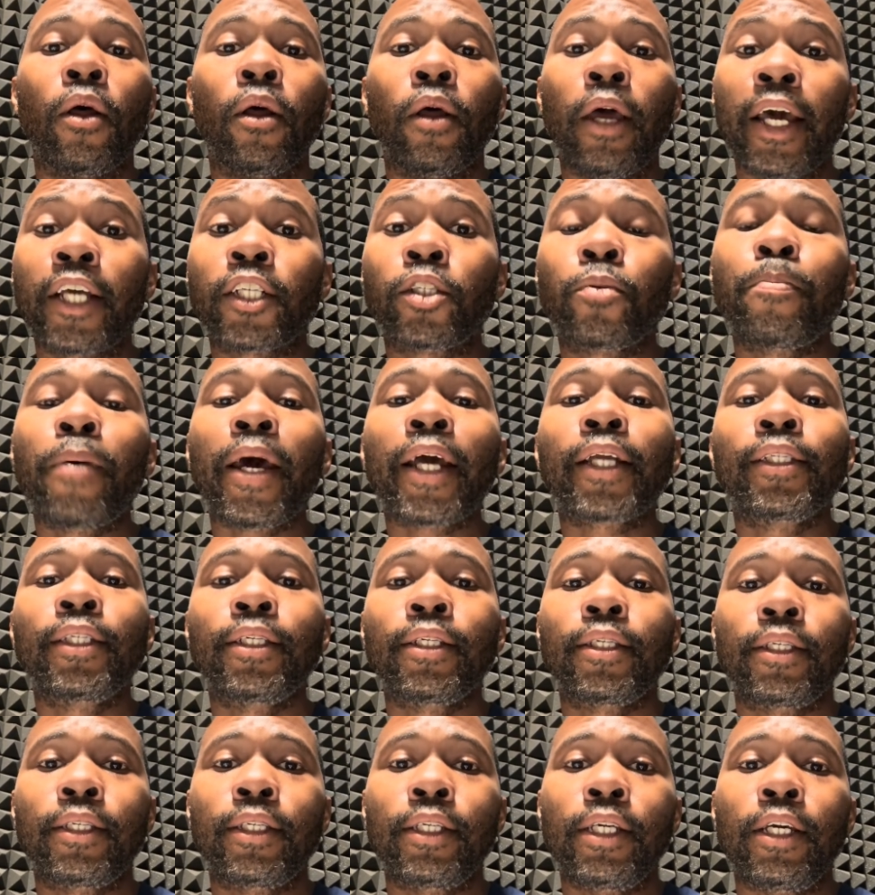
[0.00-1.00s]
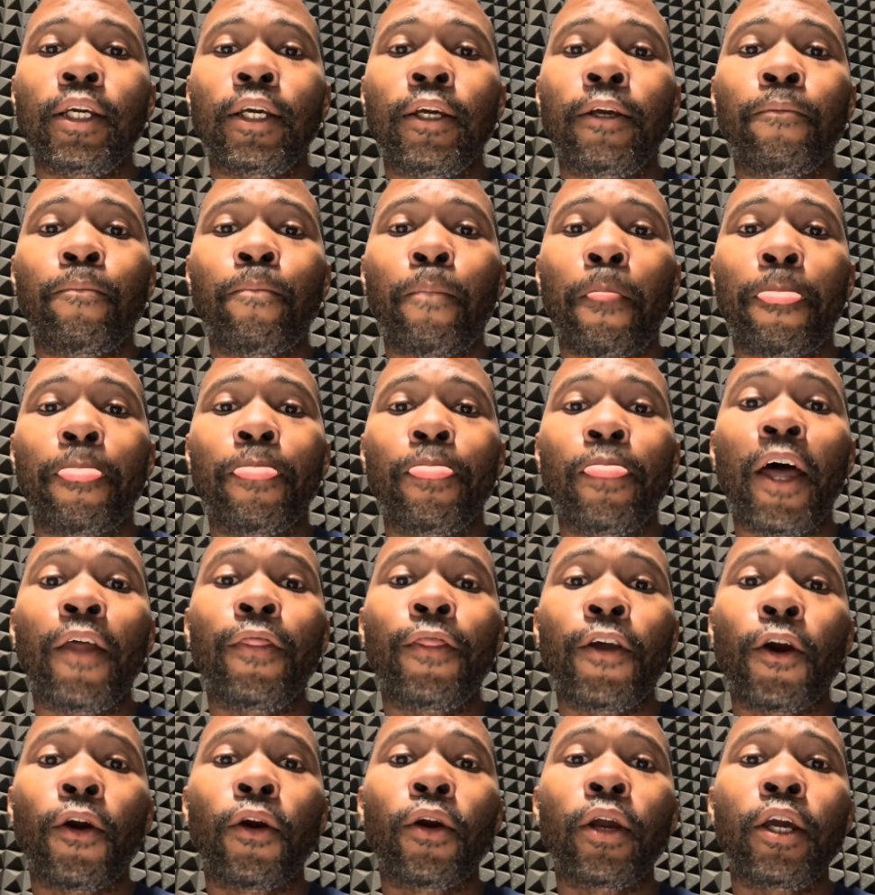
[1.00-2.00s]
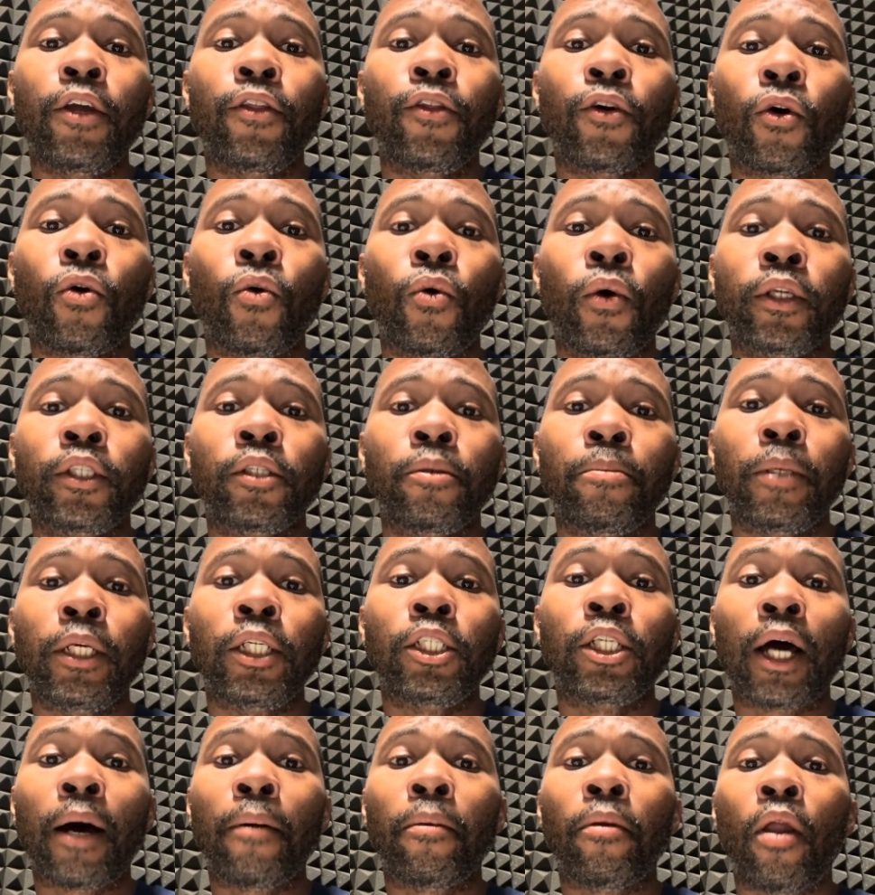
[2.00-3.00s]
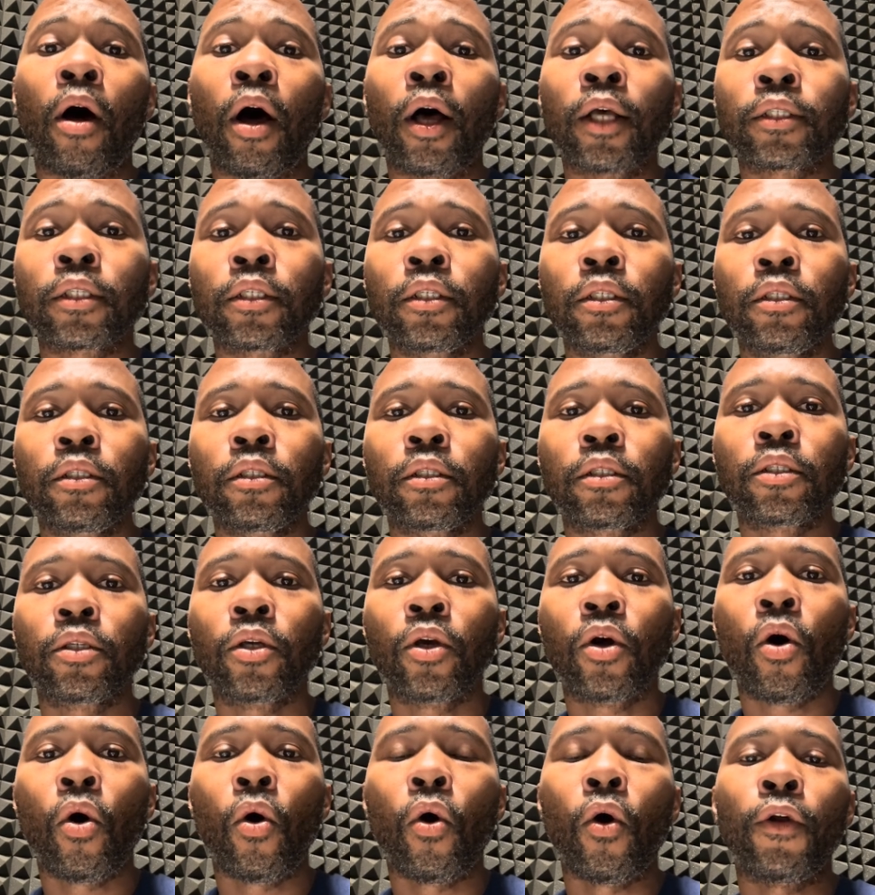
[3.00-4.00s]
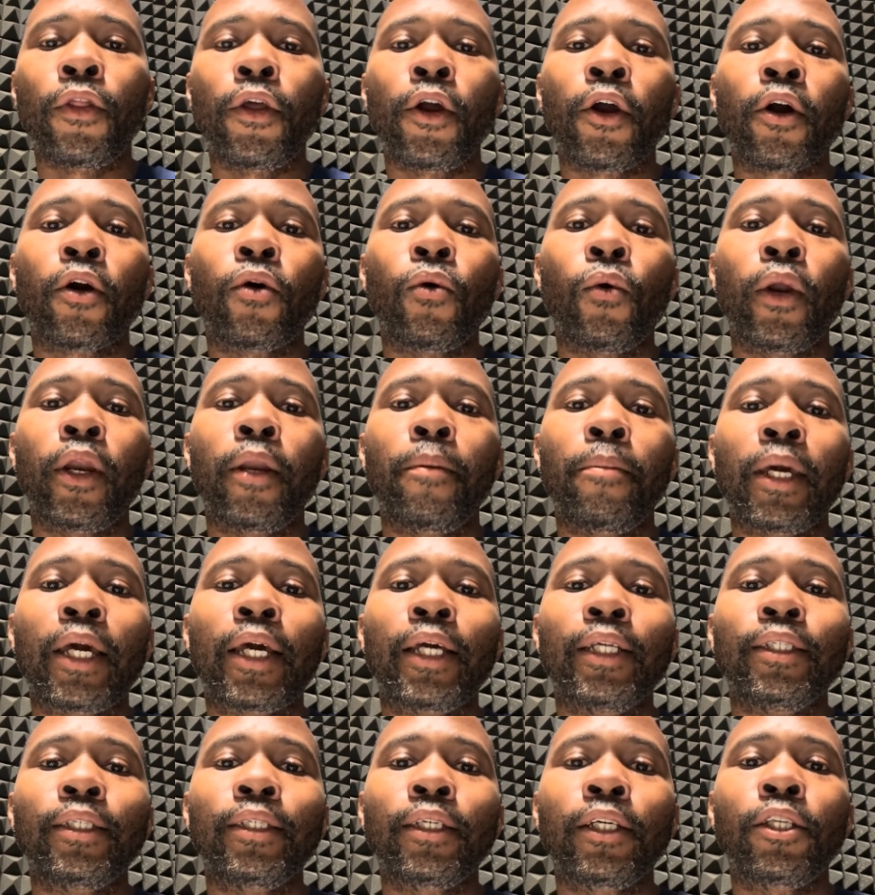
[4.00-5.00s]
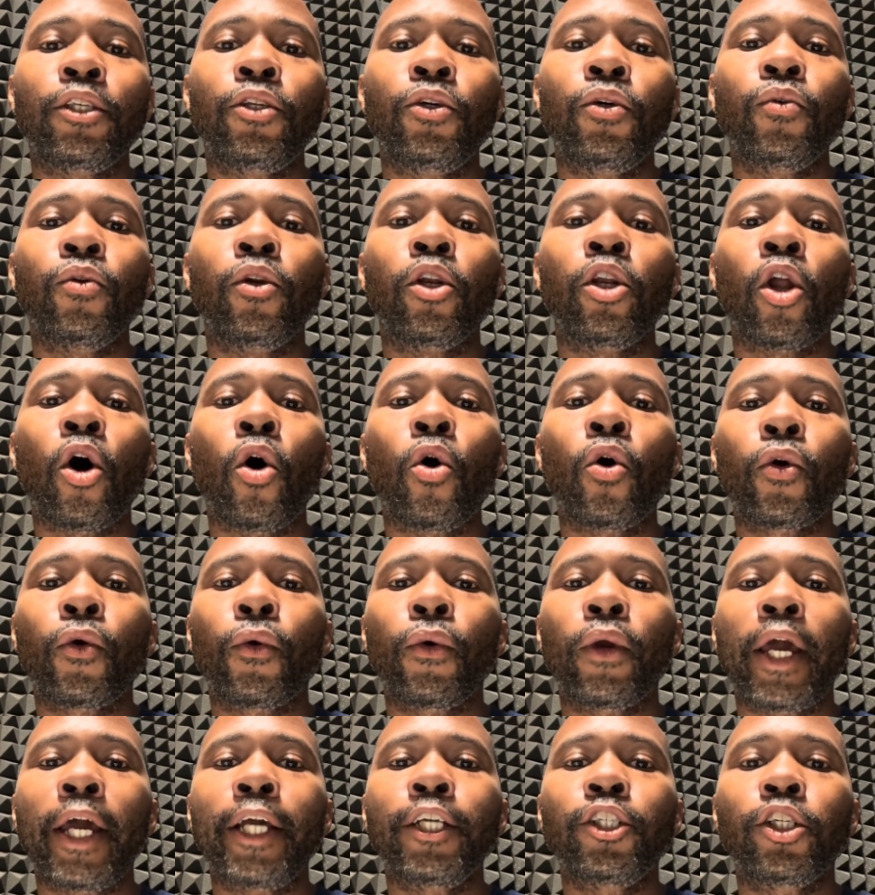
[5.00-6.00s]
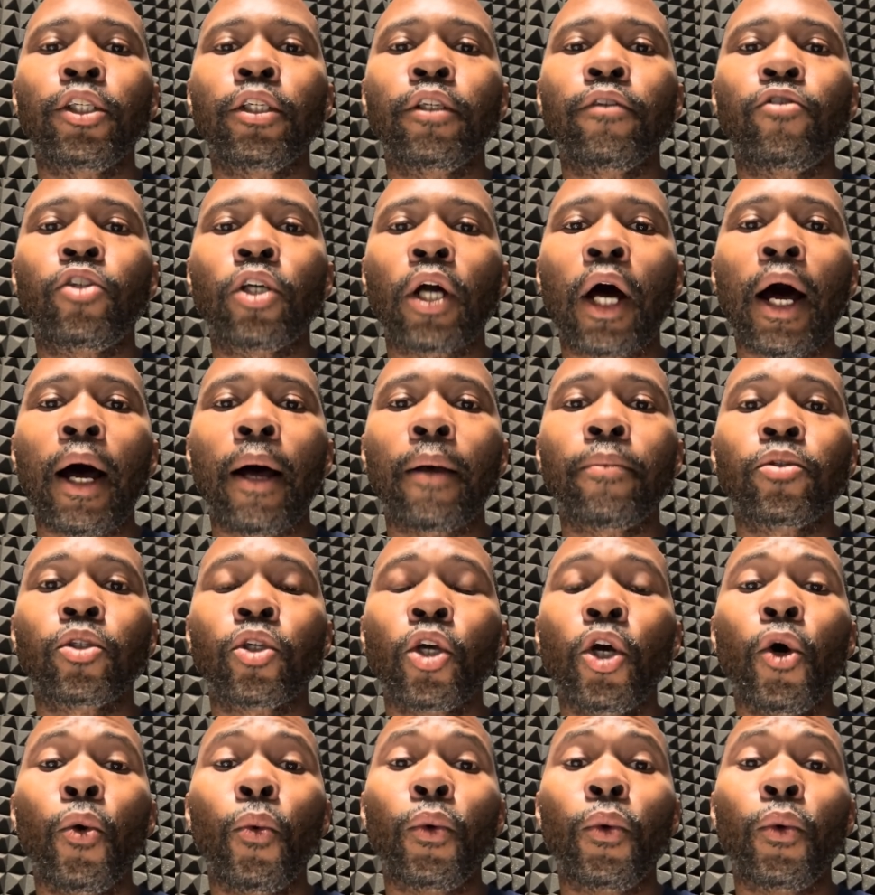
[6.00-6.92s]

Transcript: expect to see that there are either going to be job losses or there are going to be continued low creation of jobs,